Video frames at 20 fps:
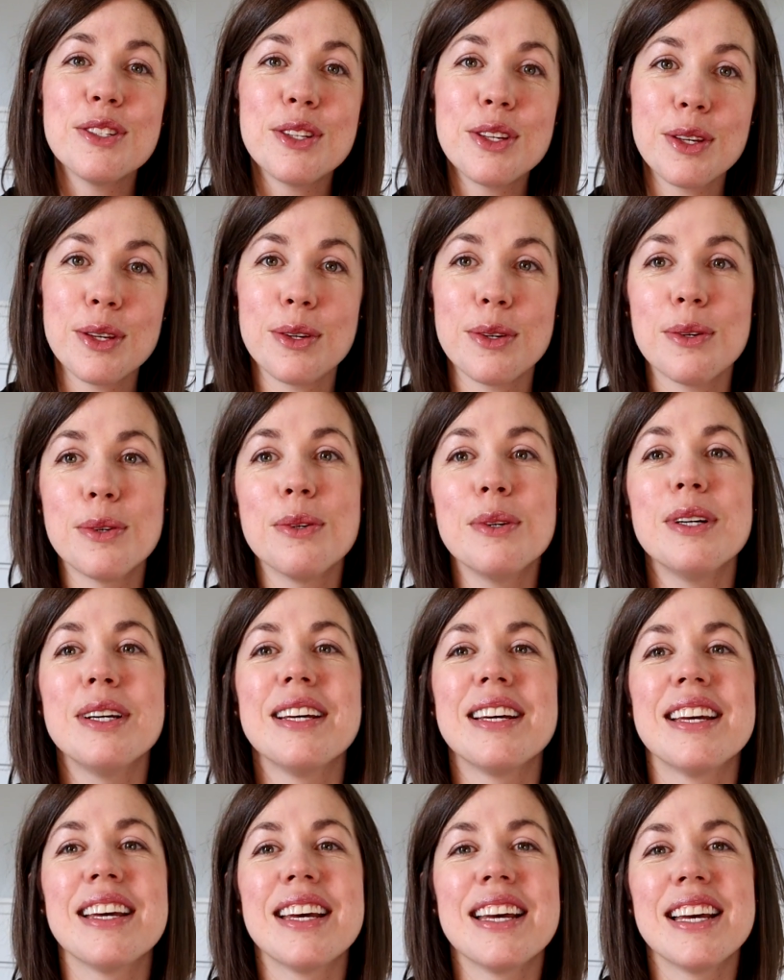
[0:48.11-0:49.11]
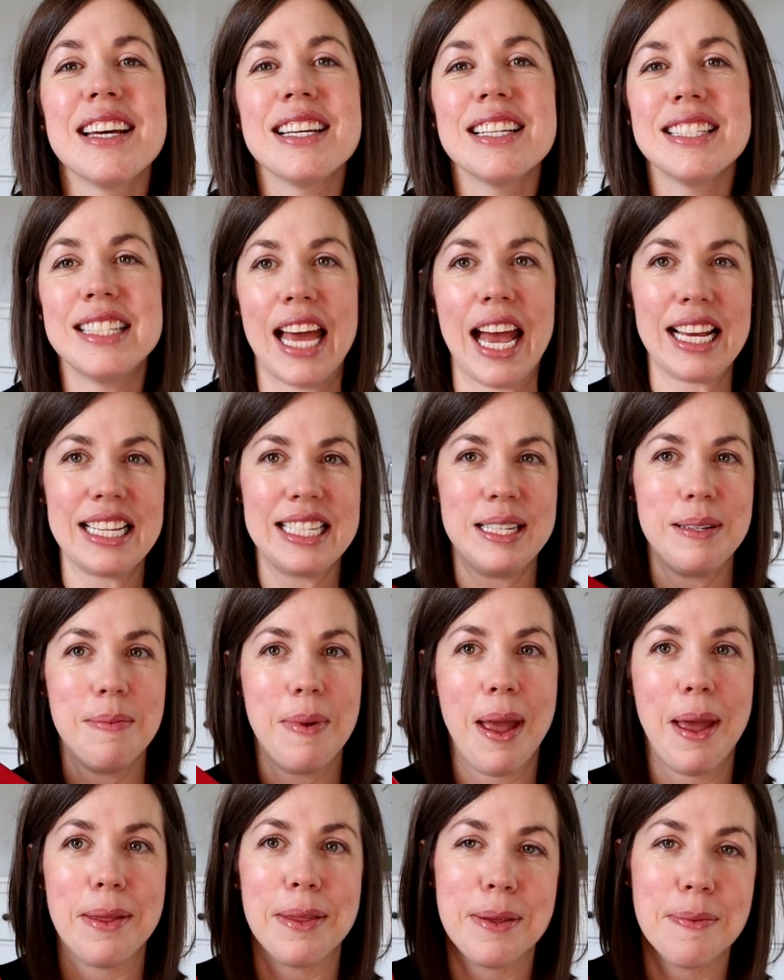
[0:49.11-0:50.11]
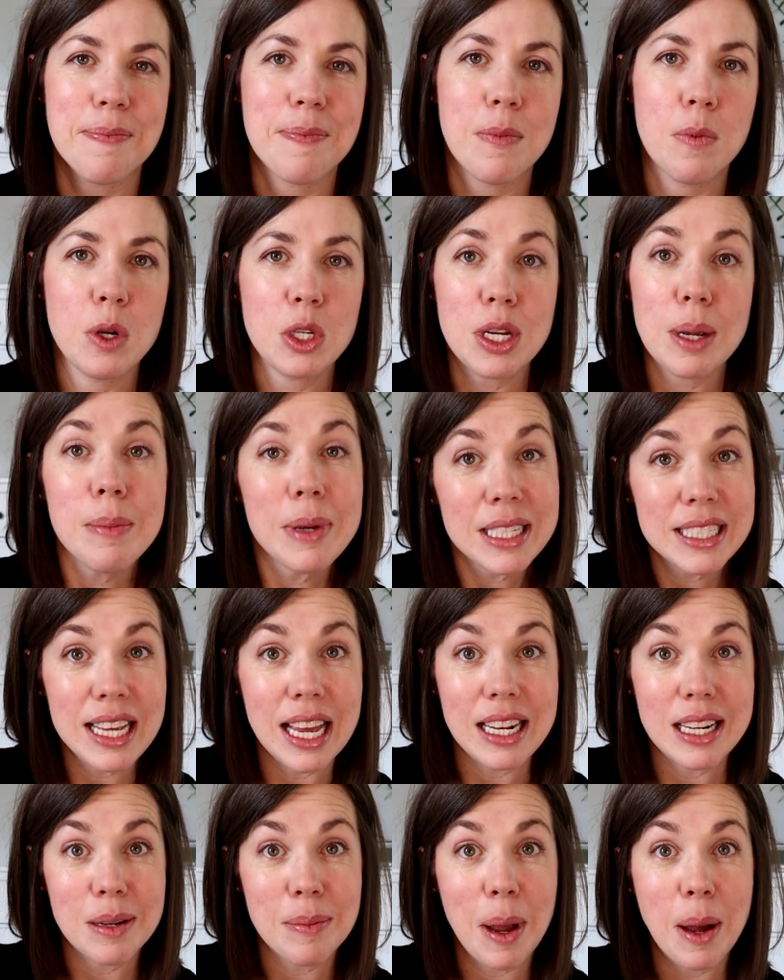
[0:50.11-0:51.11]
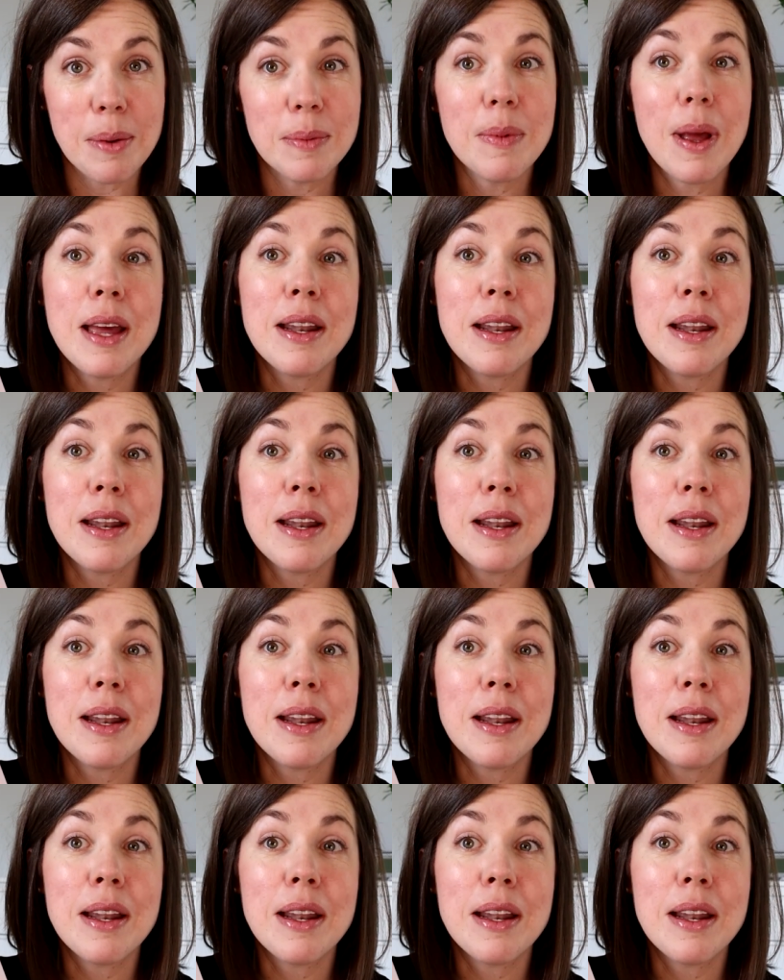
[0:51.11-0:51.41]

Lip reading: to Saxon math, which I'm excited about.